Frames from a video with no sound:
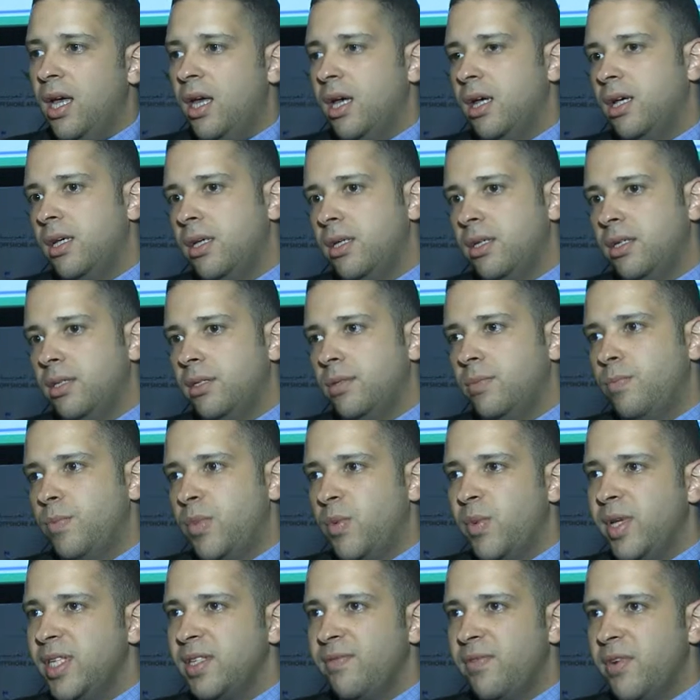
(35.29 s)
Uh,
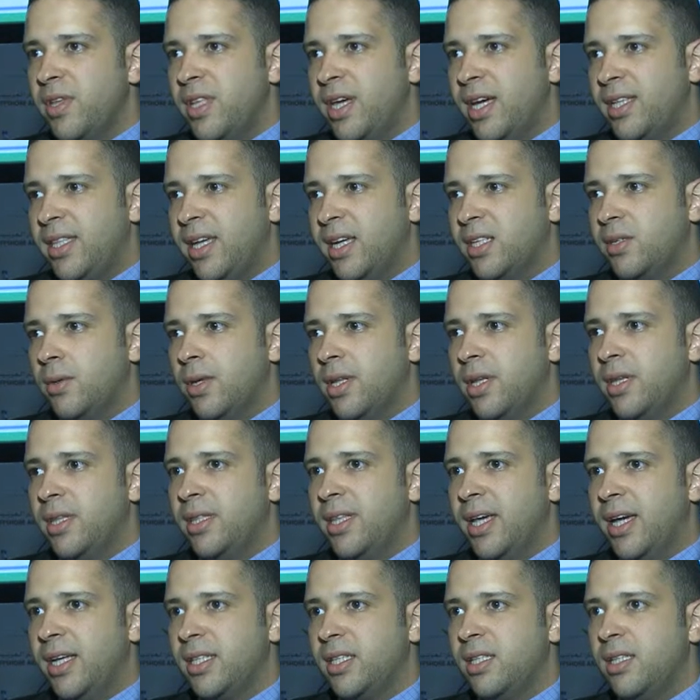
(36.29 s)
the reason for that actually is
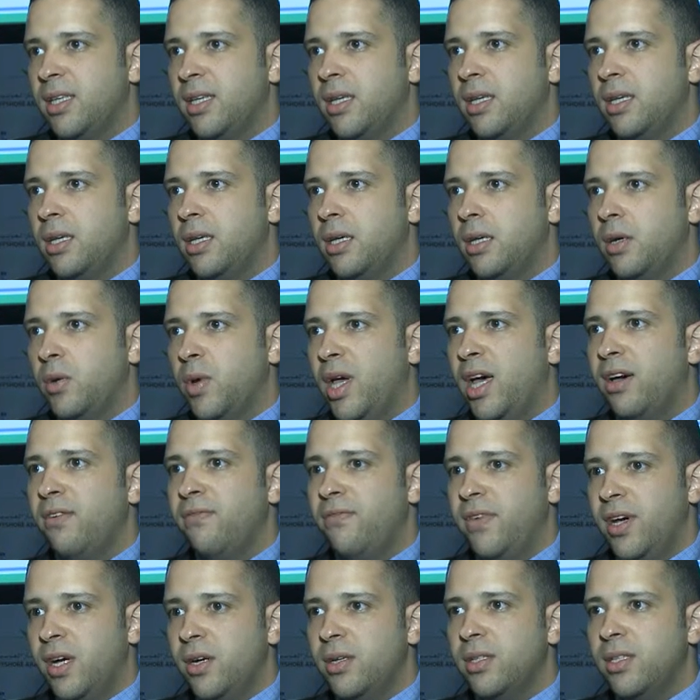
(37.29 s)
that uh, we have
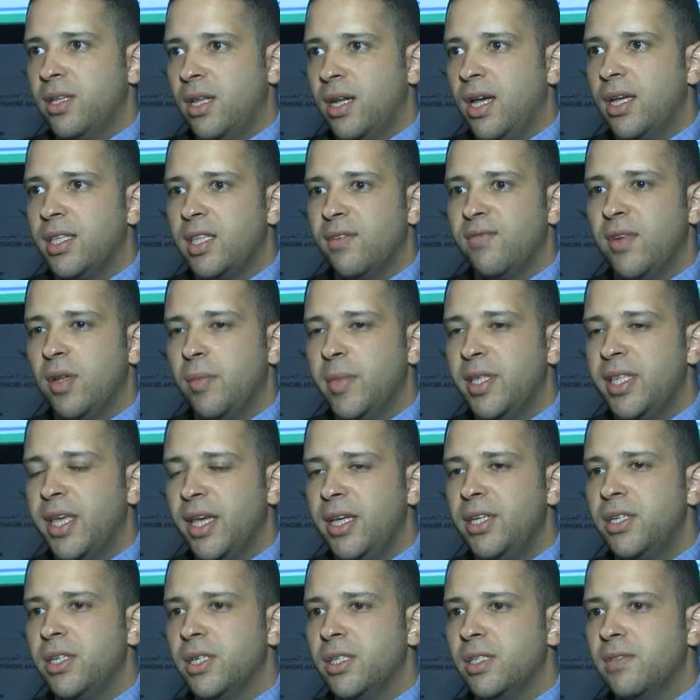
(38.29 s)
found a lot of
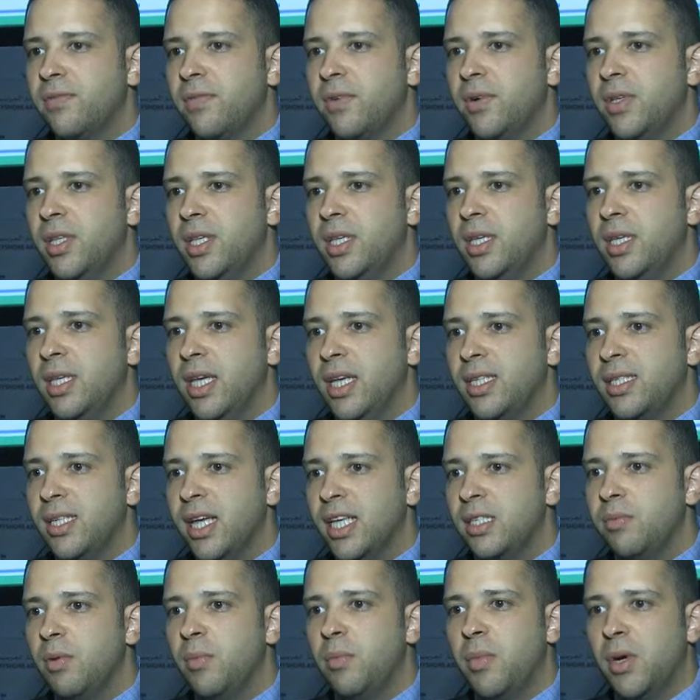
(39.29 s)
limitations for the
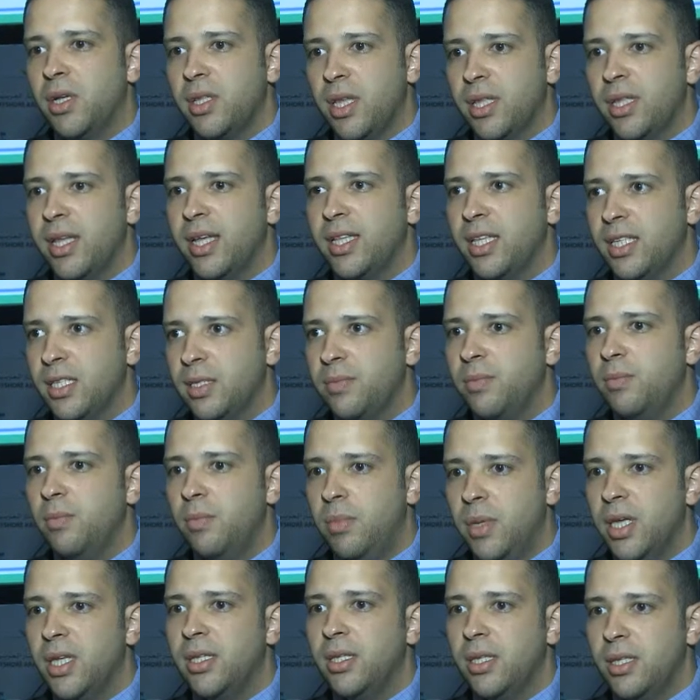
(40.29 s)
assessment model that has
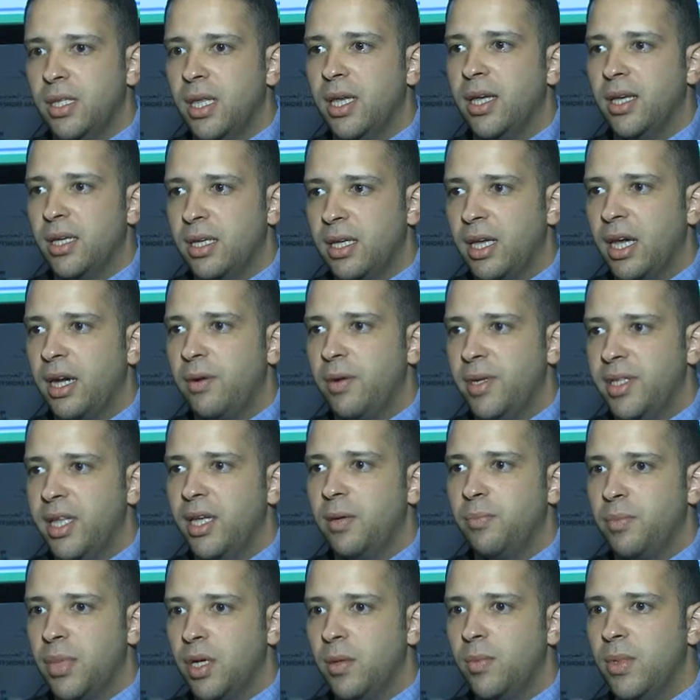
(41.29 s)
been uh, carried
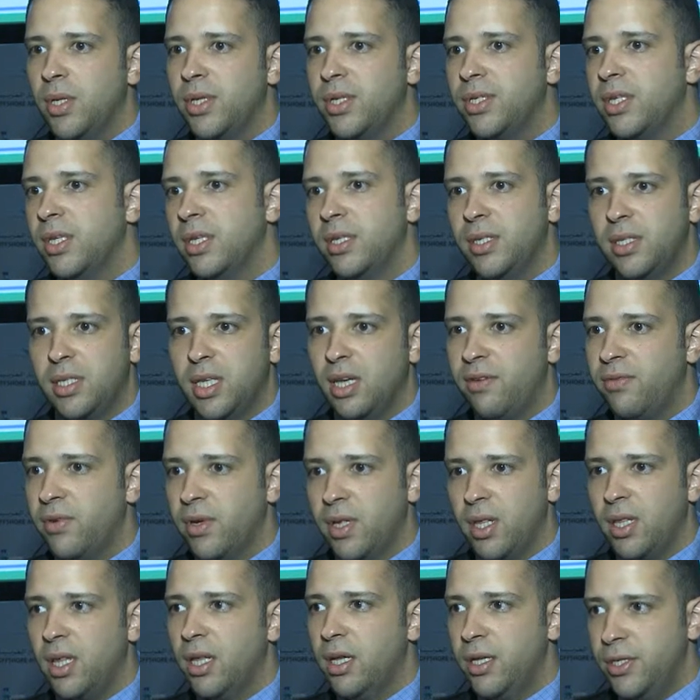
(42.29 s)
and published in
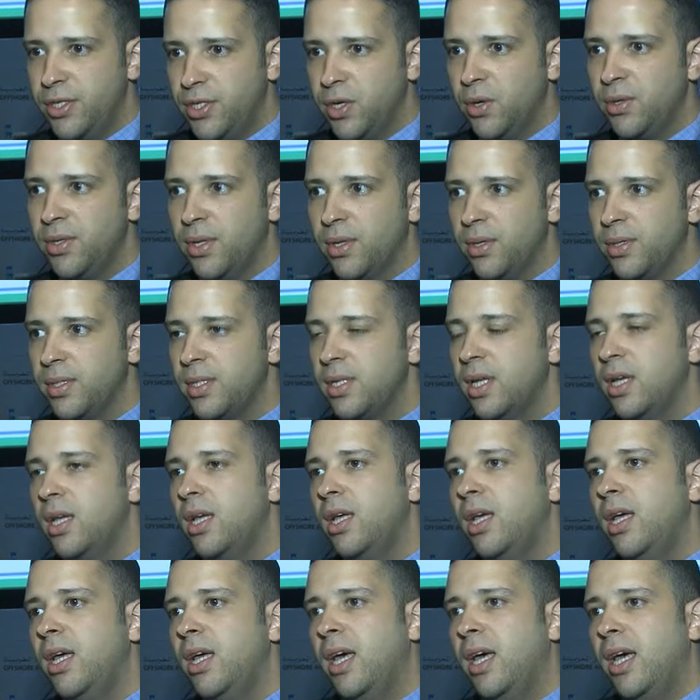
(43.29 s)
several uh, journals
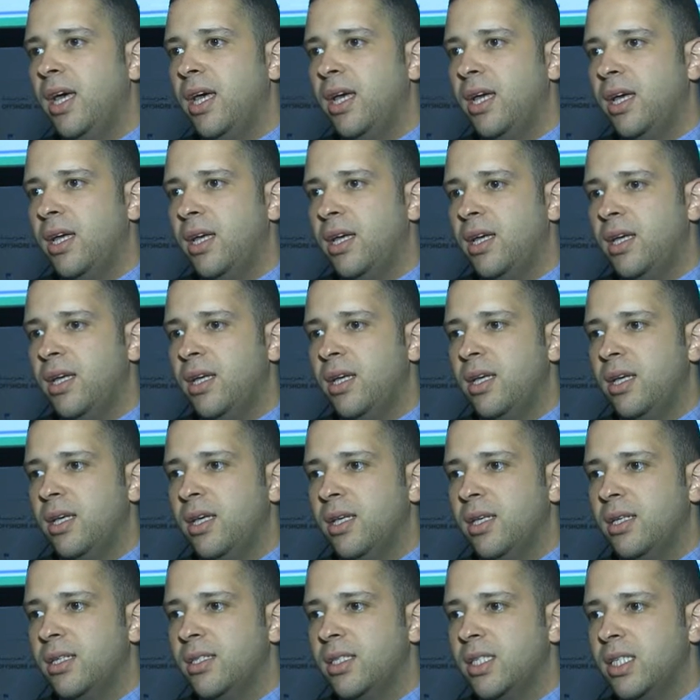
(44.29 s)

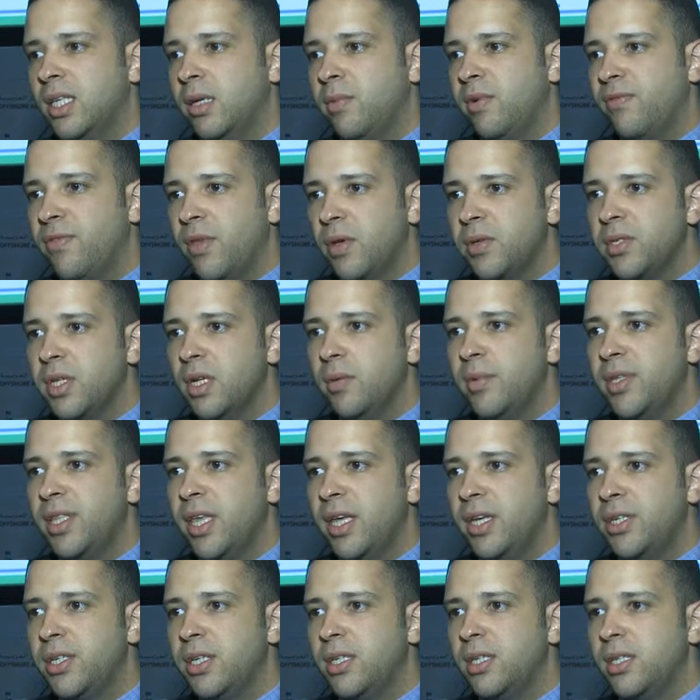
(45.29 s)
uh, some of those
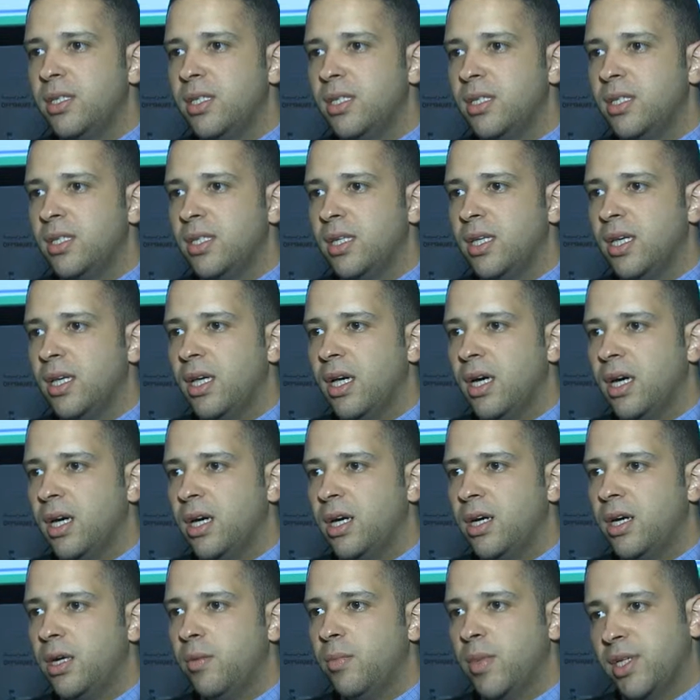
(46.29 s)
limitations uh,
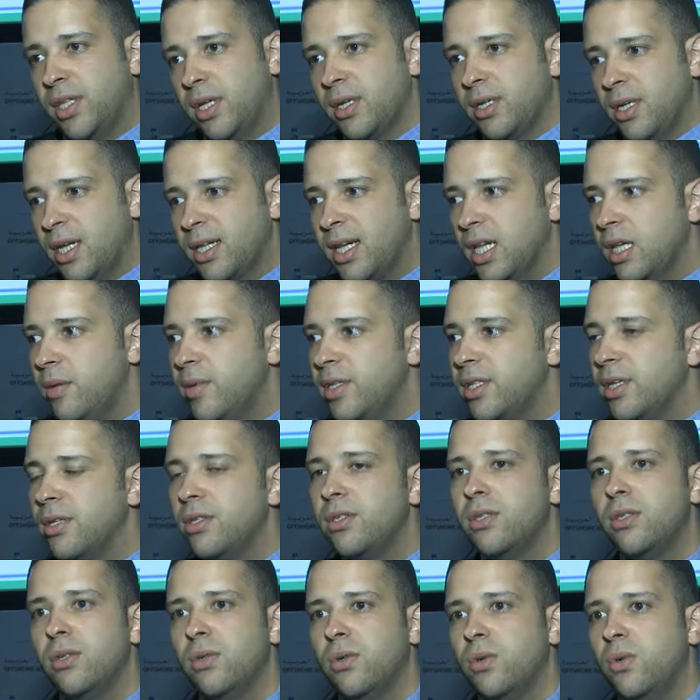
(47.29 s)
are, but are not limited
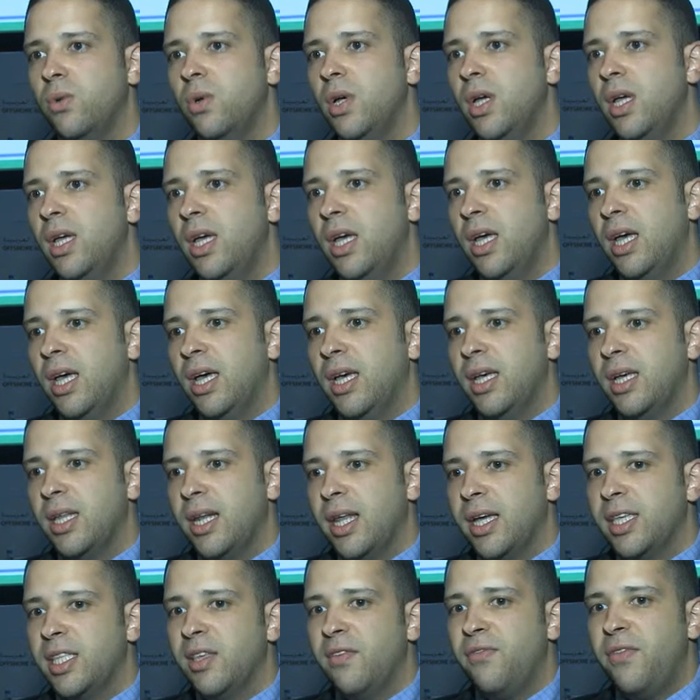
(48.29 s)
to, uh,
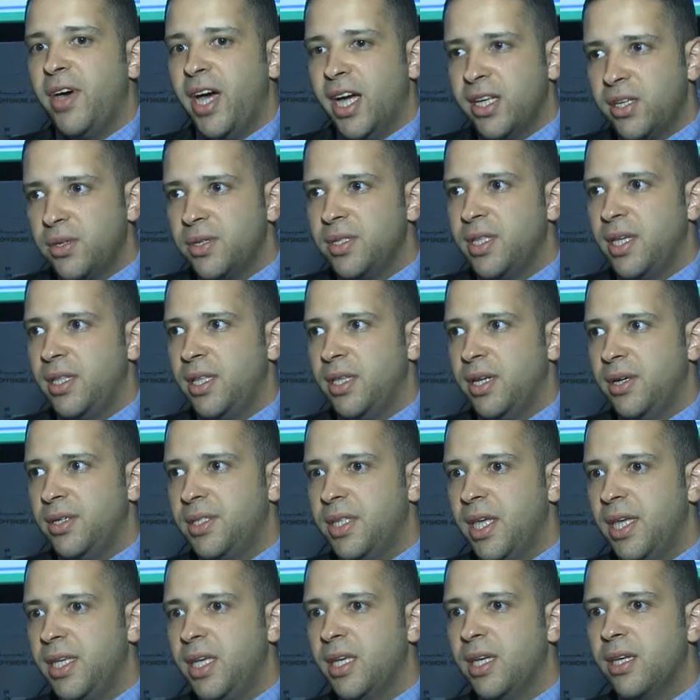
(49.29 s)
like the factors that they are
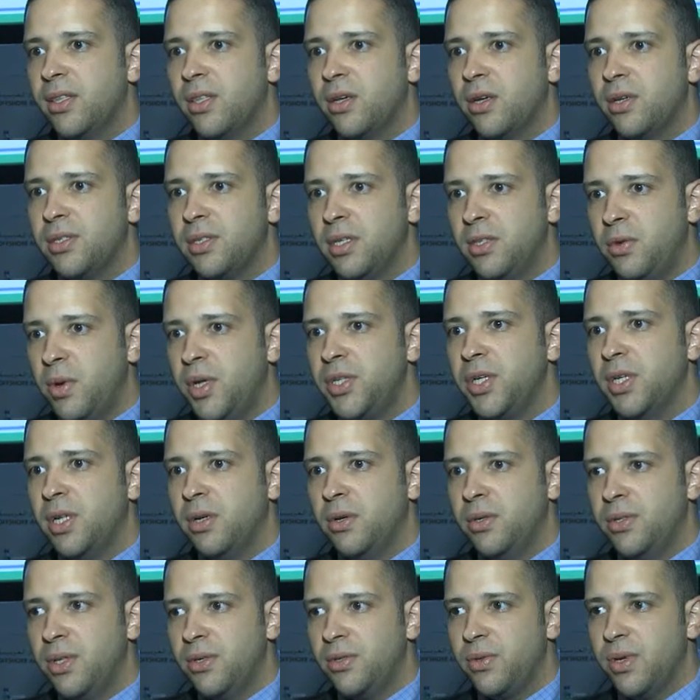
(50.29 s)
taking into consideration in
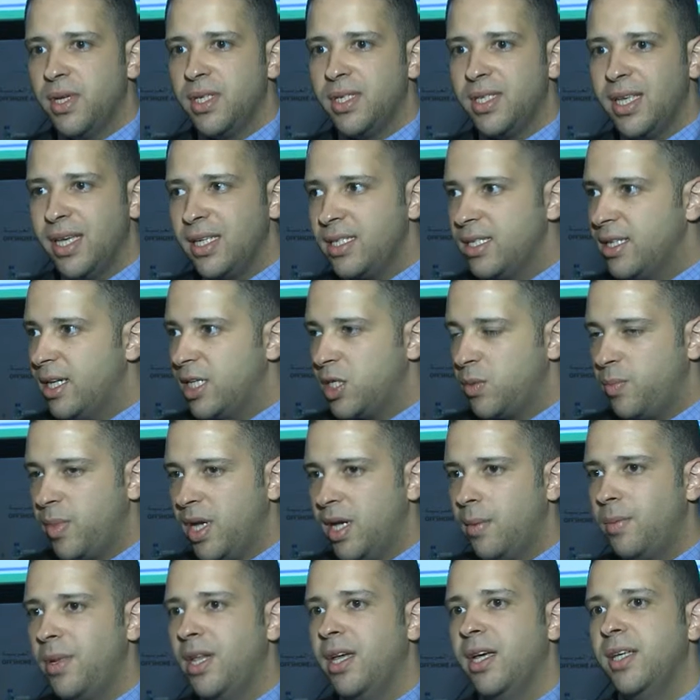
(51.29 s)
order to assess such
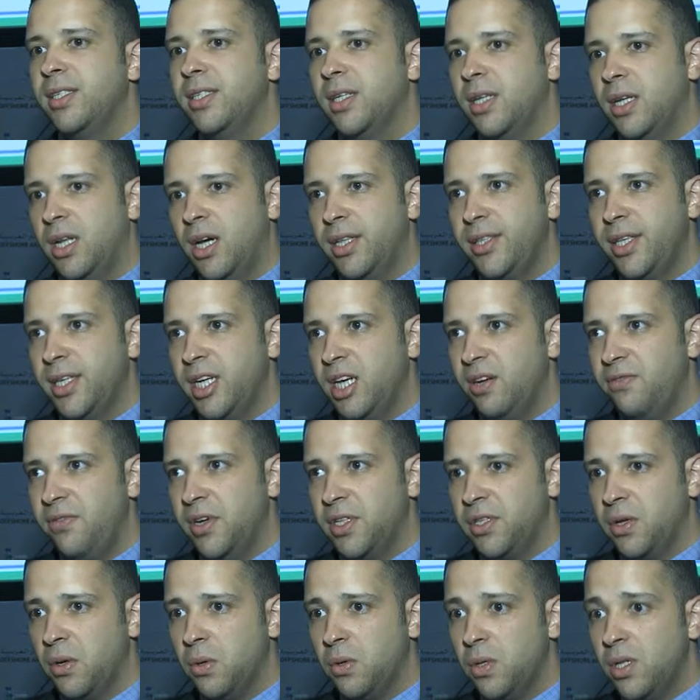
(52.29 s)
pipelines are not enough
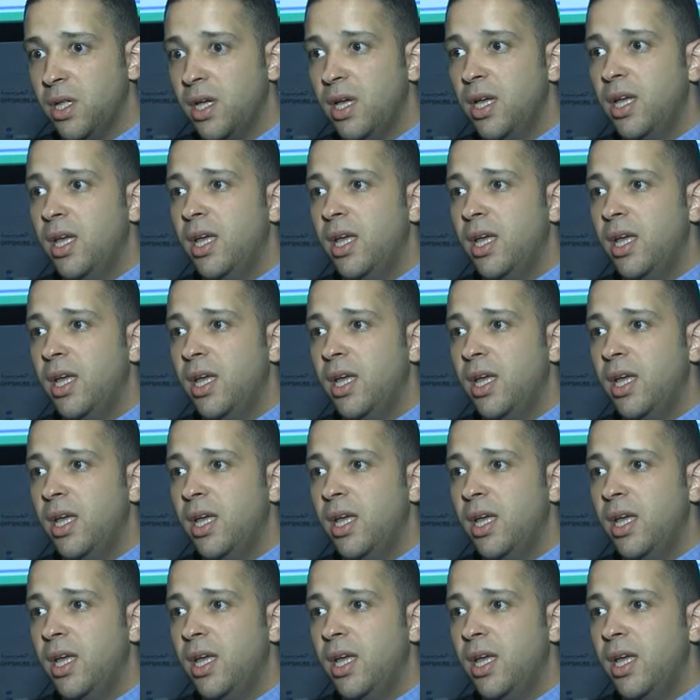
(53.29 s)
at all.